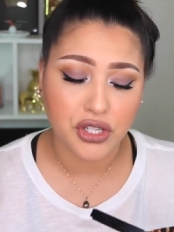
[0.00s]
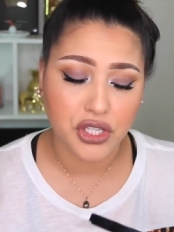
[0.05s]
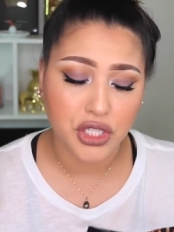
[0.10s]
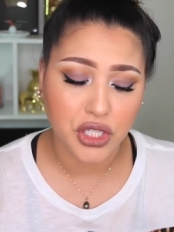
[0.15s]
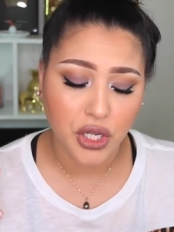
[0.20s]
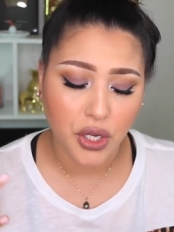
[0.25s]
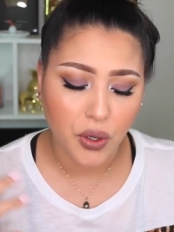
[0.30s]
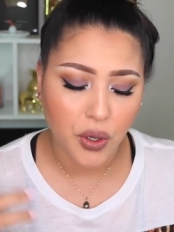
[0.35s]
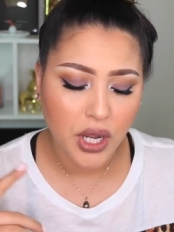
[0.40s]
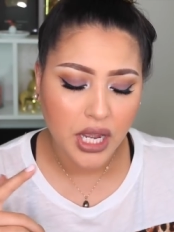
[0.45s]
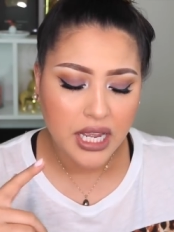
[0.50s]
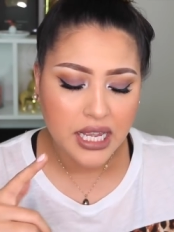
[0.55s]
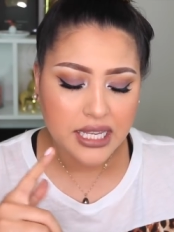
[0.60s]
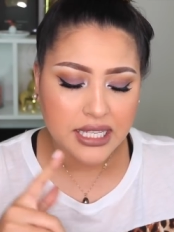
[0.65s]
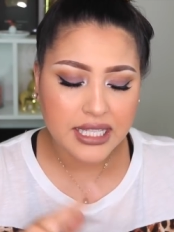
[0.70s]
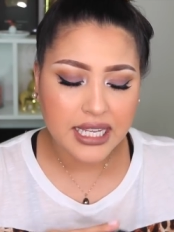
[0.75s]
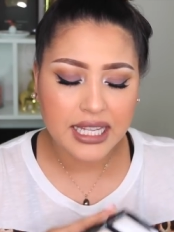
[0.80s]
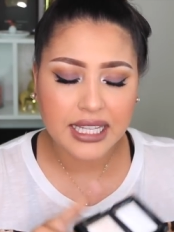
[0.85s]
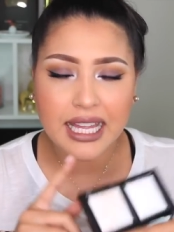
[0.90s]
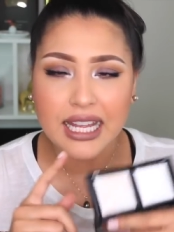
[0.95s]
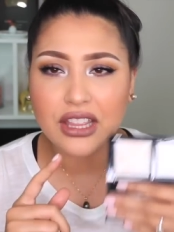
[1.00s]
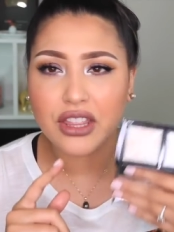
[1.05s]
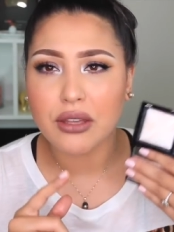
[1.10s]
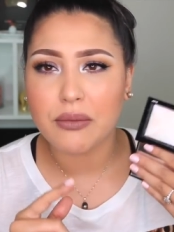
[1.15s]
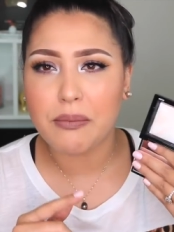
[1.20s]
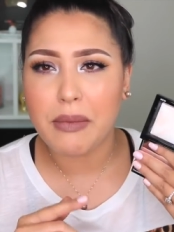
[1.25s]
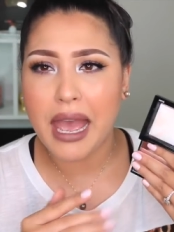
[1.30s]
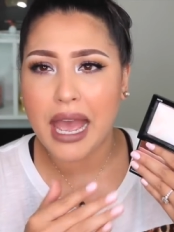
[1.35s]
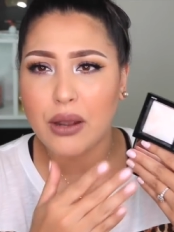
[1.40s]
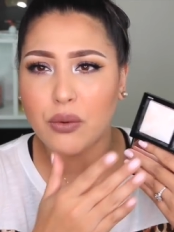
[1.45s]
So say like
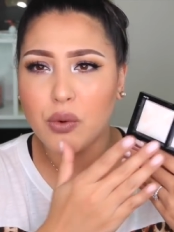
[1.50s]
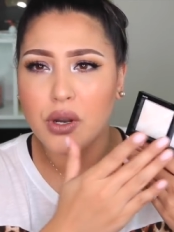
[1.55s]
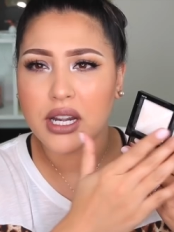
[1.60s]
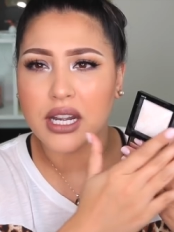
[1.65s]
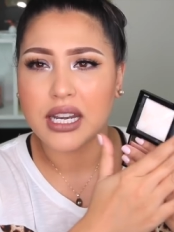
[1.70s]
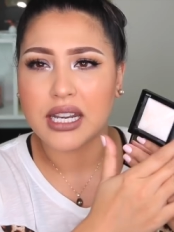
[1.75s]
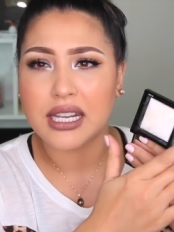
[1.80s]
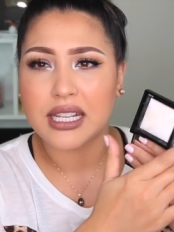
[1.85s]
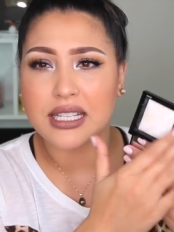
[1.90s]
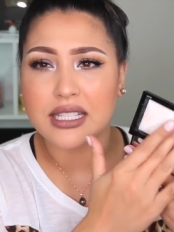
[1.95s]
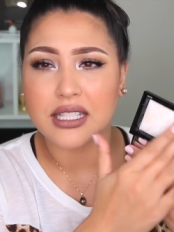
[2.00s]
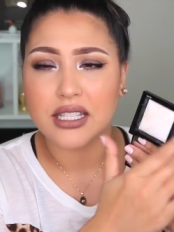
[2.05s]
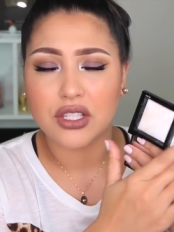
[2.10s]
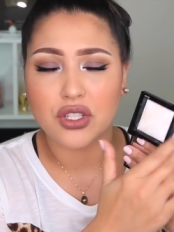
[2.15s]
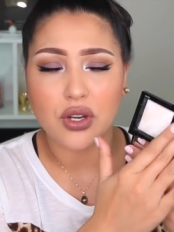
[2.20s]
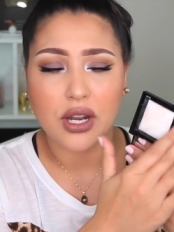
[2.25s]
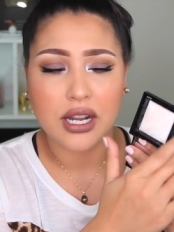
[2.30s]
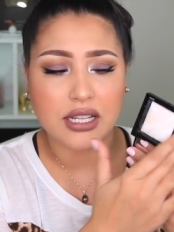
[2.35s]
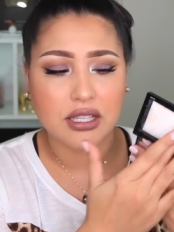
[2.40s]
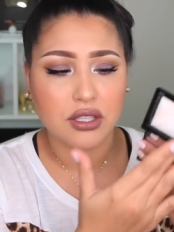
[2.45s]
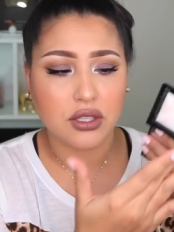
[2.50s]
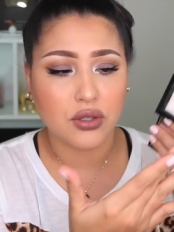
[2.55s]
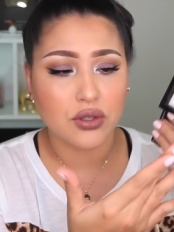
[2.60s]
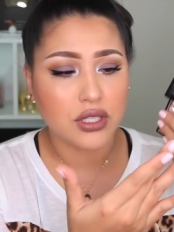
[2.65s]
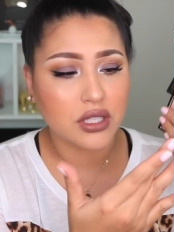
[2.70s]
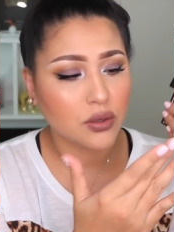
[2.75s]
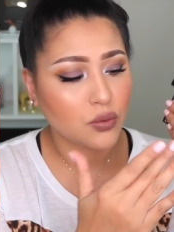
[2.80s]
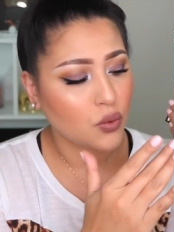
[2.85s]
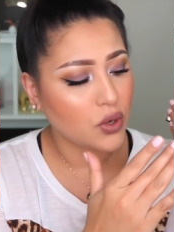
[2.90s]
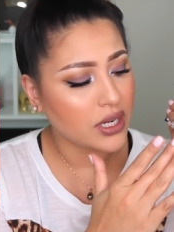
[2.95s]
the matte one, it is a
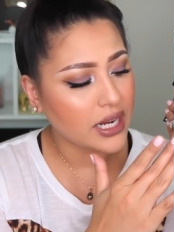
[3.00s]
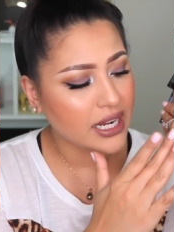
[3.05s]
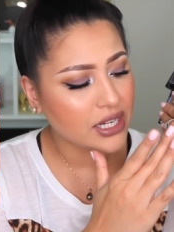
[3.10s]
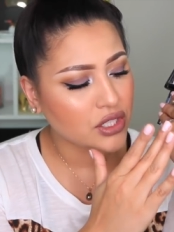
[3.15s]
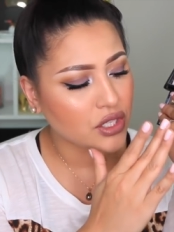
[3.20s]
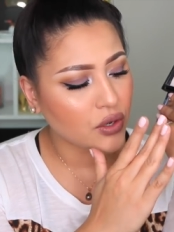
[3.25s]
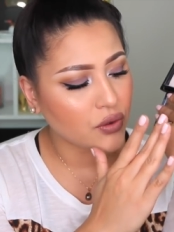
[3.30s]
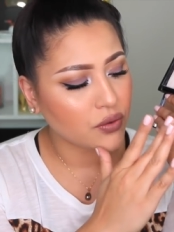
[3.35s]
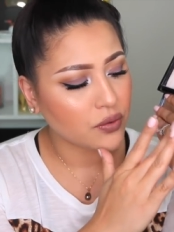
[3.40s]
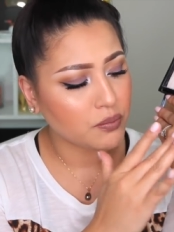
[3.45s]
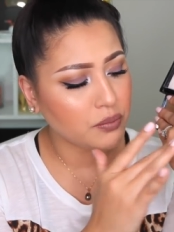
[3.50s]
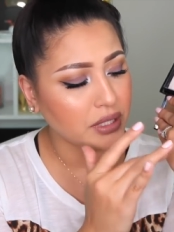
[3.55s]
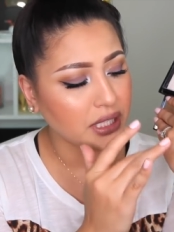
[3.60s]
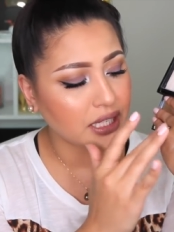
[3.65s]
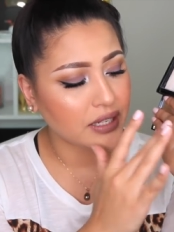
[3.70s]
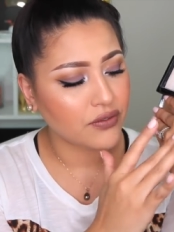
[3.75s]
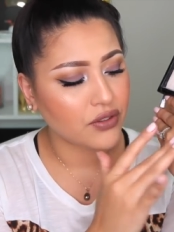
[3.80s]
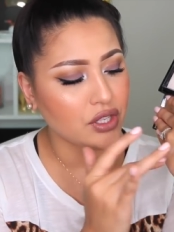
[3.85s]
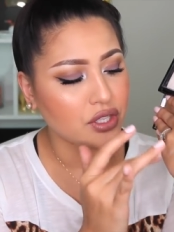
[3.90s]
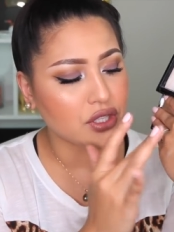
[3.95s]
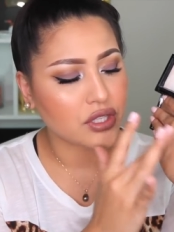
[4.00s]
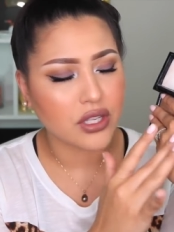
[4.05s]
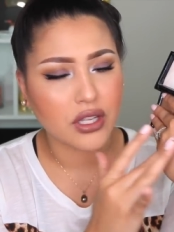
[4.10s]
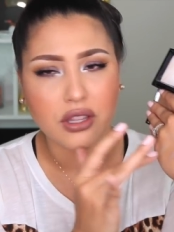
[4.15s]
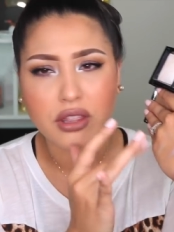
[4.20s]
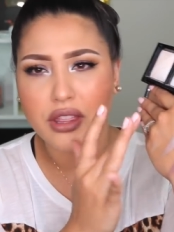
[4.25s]
translucent one. I don't believe this